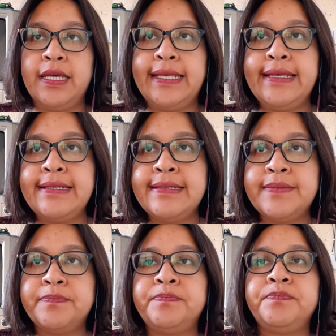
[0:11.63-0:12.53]
is
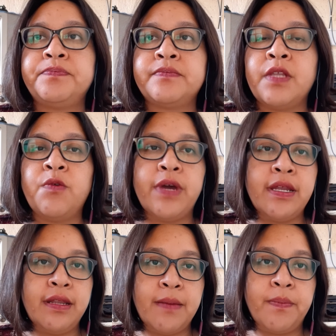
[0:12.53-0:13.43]

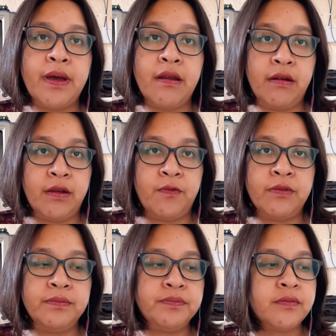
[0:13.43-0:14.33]
writing a paragraph.
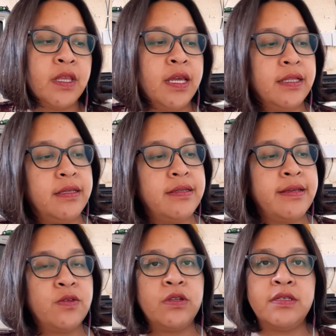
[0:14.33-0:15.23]
This
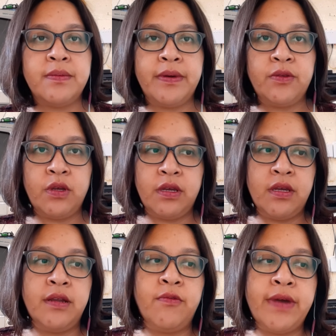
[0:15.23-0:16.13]
lesson is about
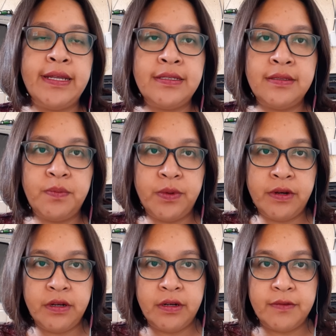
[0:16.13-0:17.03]
writing
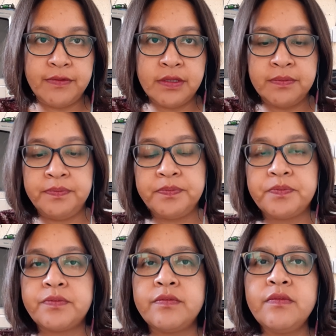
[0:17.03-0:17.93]
paragraphs.
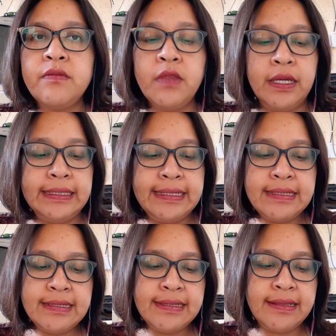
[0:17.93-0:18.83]

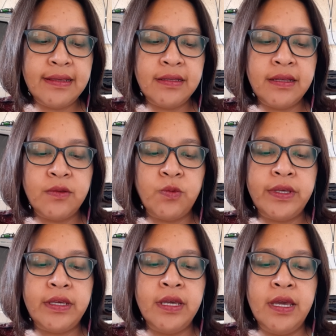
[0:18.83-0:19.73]
This is a thing that
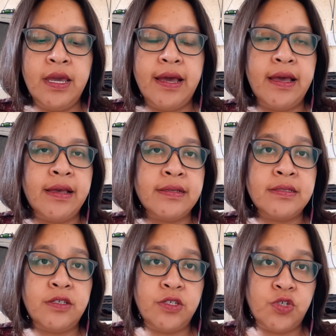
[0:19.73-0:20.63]
we as
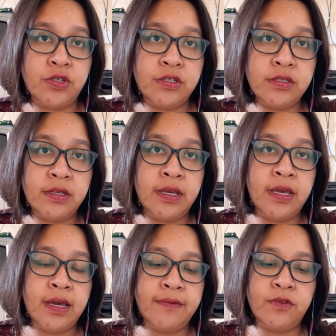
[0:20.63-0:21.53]
teachers
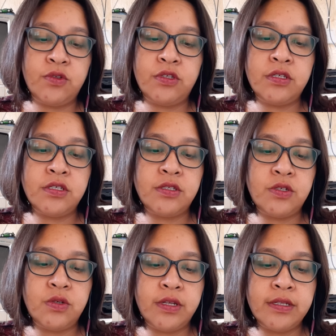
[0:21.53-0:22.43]
have to teach
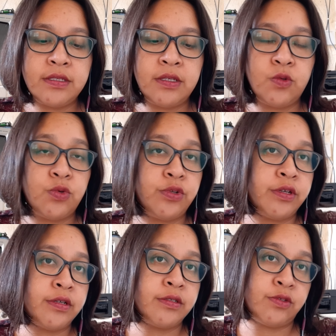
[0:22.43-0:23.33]
students in
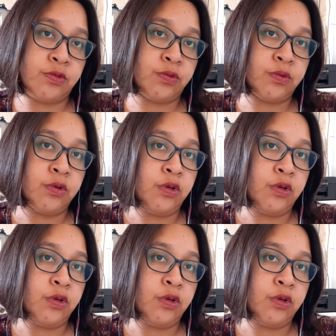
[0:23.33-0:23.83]
order to